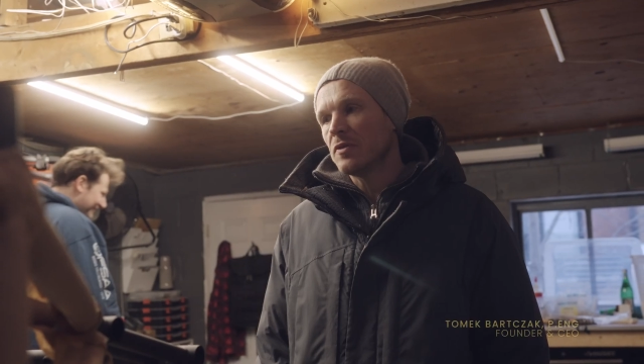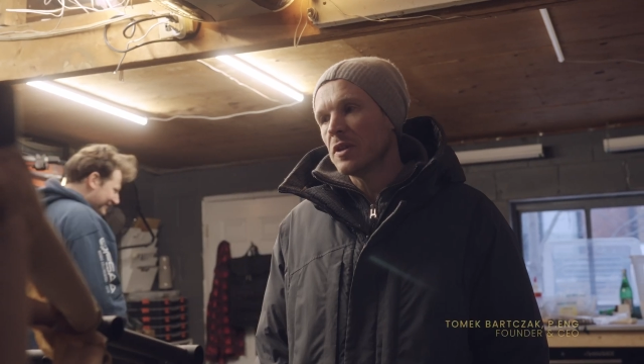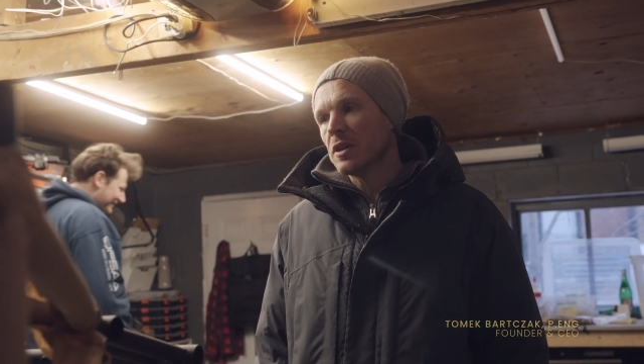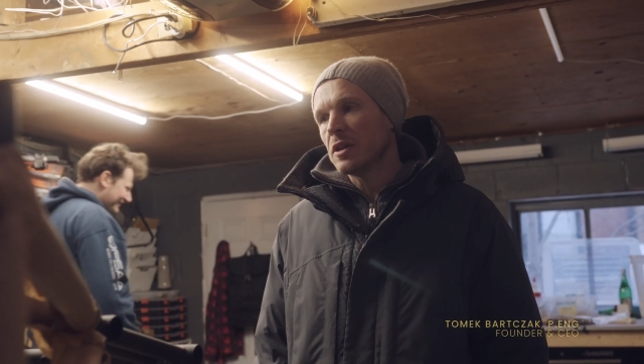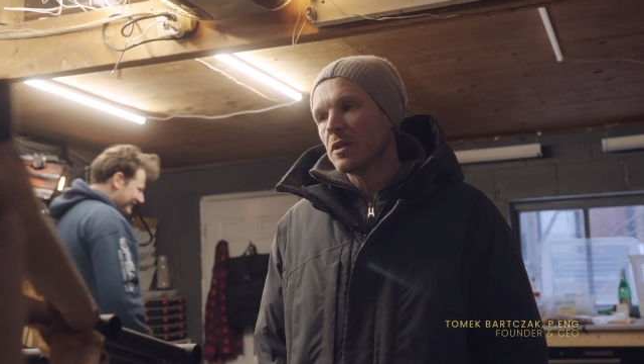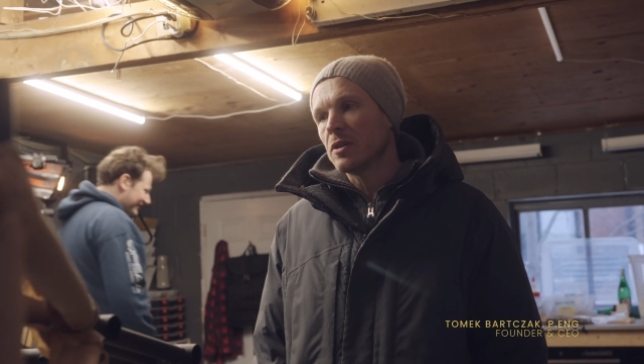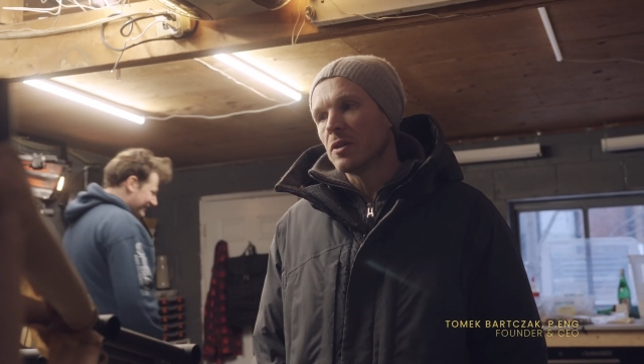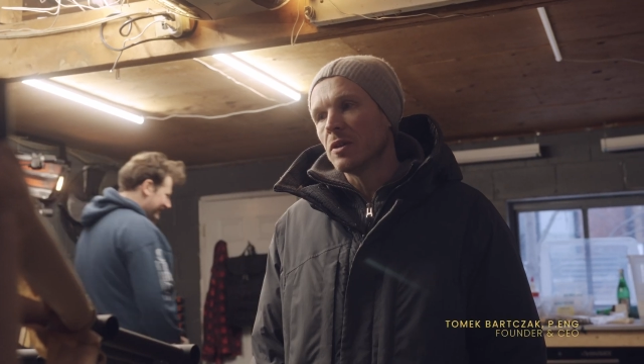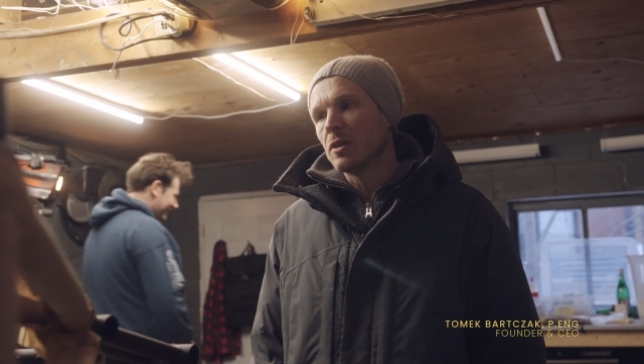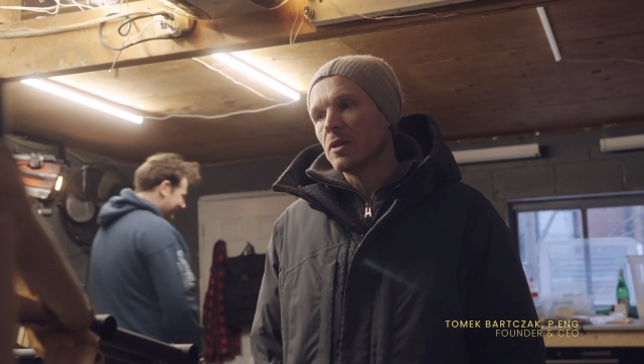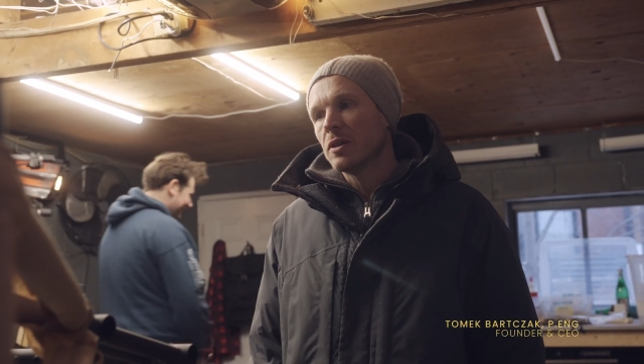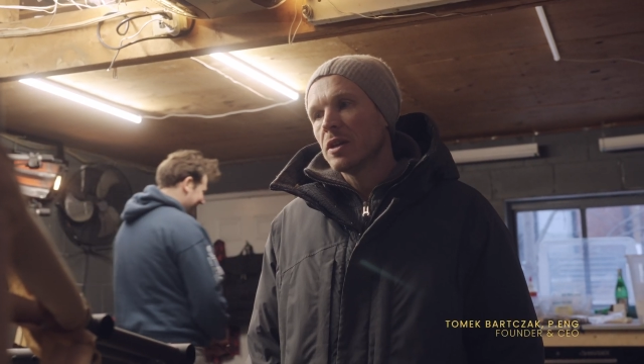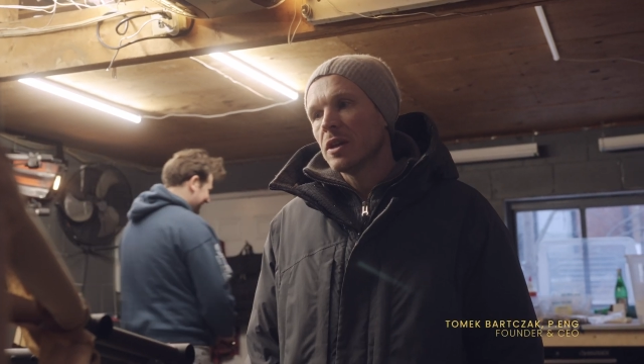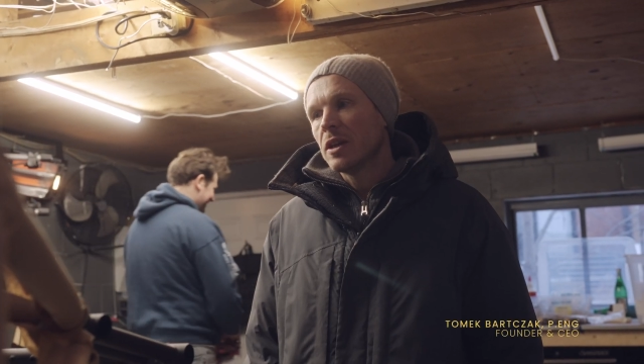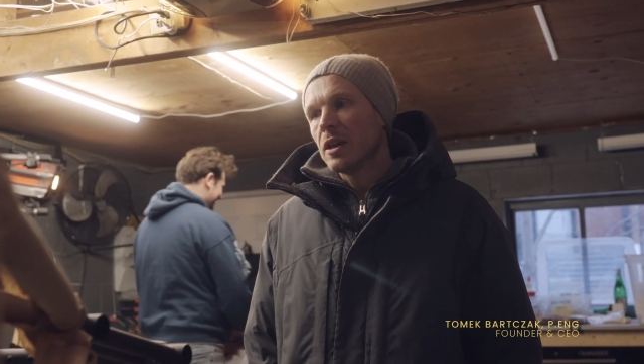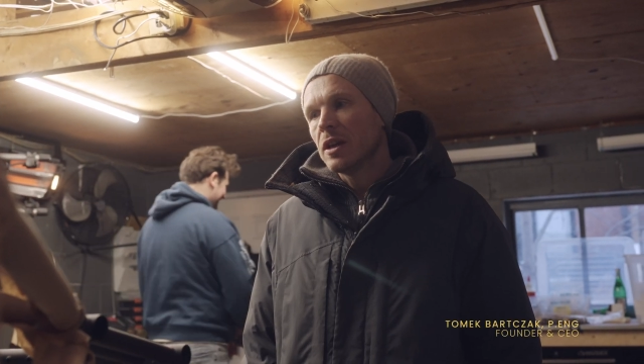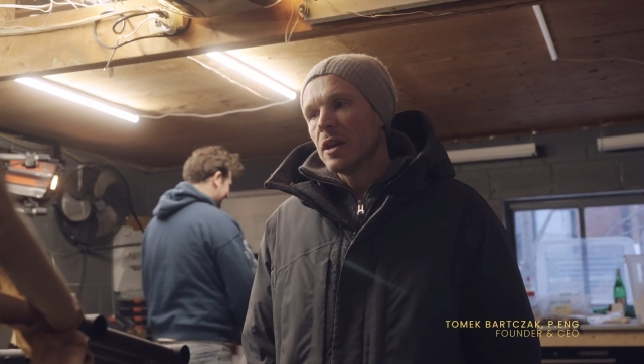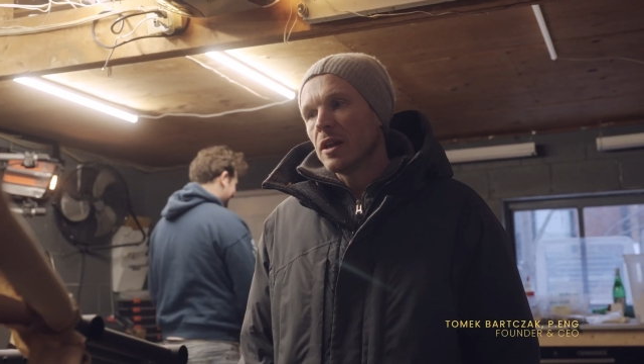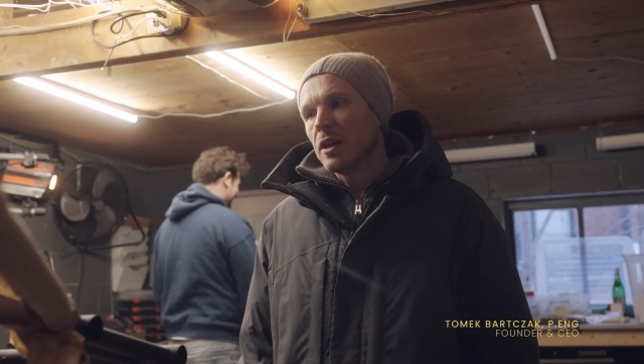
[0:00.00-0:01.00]
vehicle.
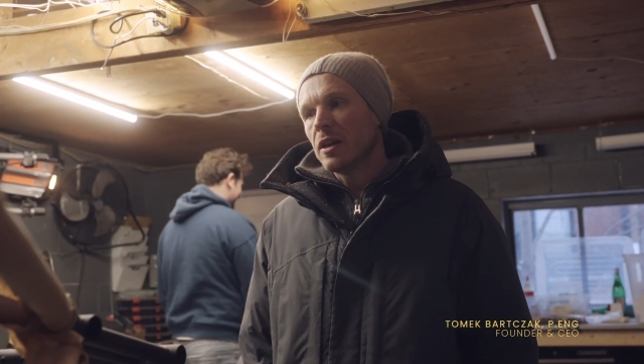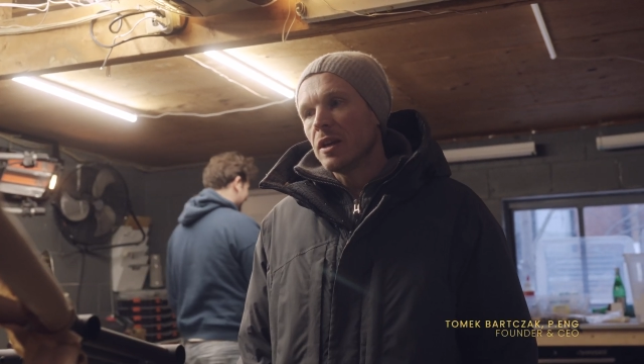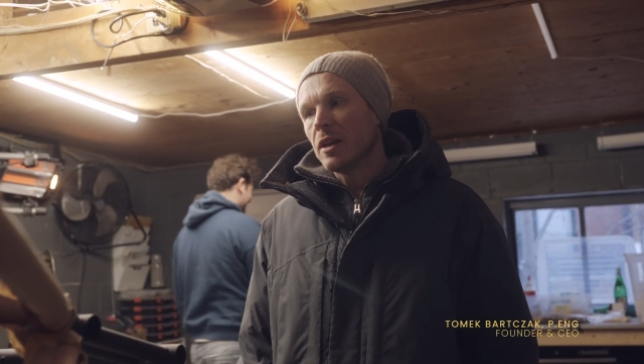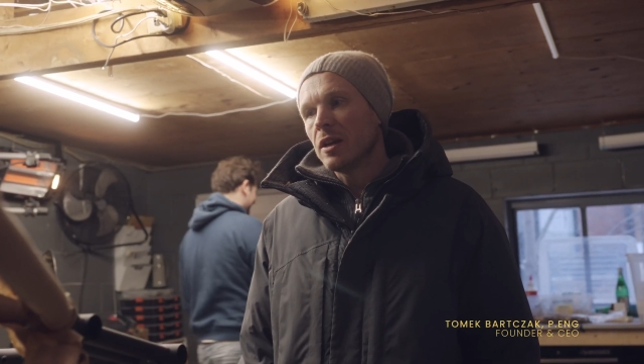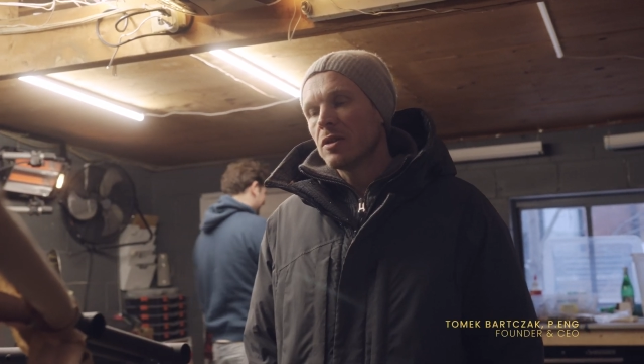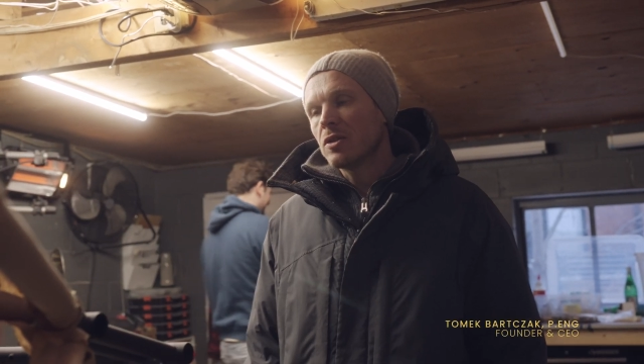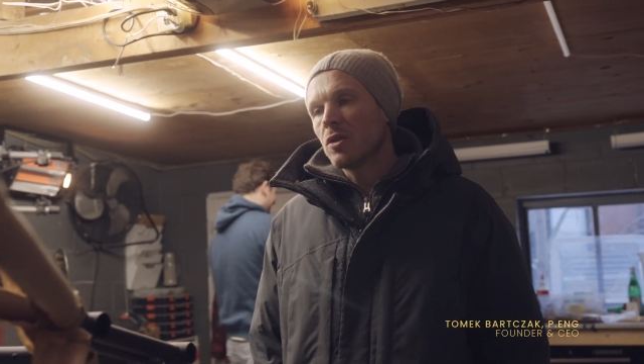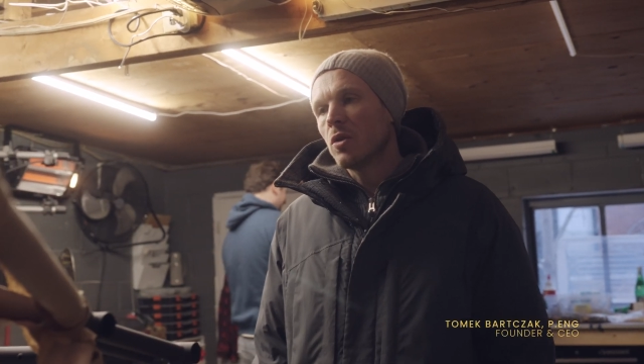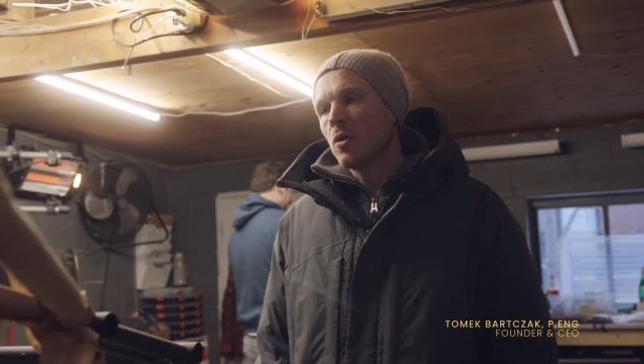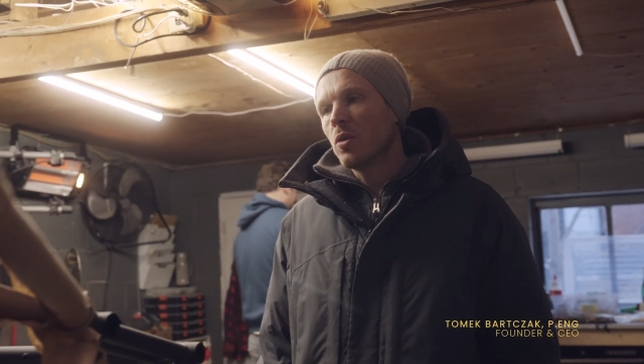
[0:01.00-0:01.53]
It's a